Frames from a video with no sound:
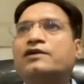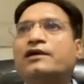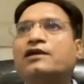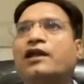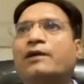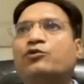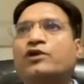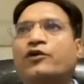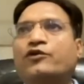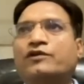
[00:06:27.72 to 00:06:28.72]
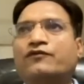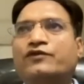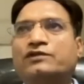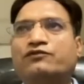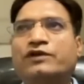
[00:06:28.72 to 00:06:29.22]
central hypothyroidism,
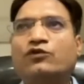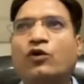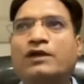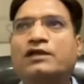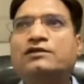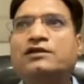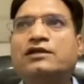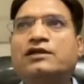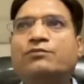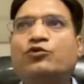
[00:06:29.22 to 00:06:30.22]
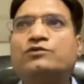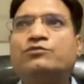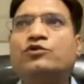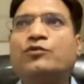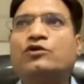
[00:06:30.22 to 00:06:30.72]
which we commonly seen in a
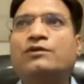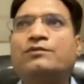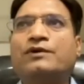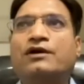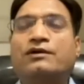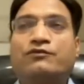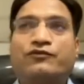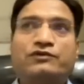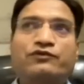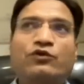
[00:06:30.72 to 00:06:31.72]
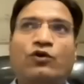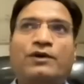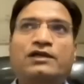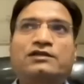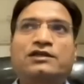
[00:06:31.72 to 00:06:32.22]
postmenopausal, uh, which we
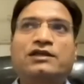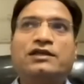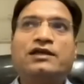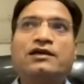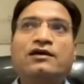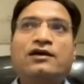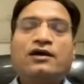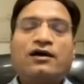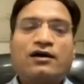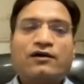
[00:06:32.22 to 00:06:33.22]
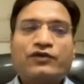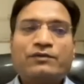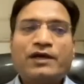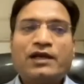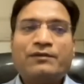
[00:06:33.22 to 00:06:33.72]
commonly seen in a uh,
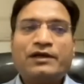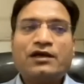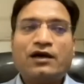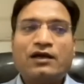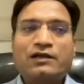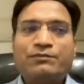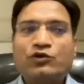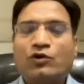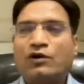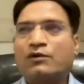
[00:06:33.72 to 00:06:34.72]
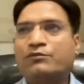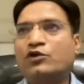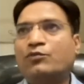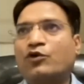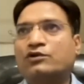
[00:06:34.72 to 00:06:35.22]
female having a early pino, uh,
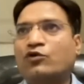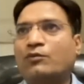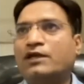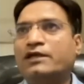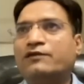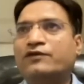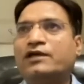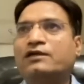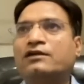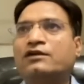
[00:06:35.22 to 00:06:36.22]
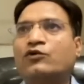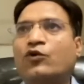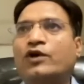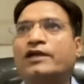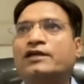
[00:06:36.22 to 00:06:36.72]
menopause. Commonly we uh,
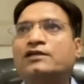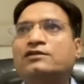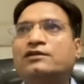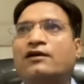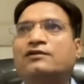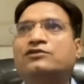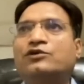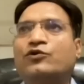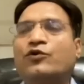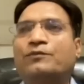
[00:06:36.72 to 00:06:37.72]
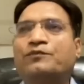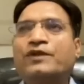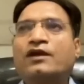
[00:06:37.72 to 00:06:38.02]
called it a Sheehan syndrome.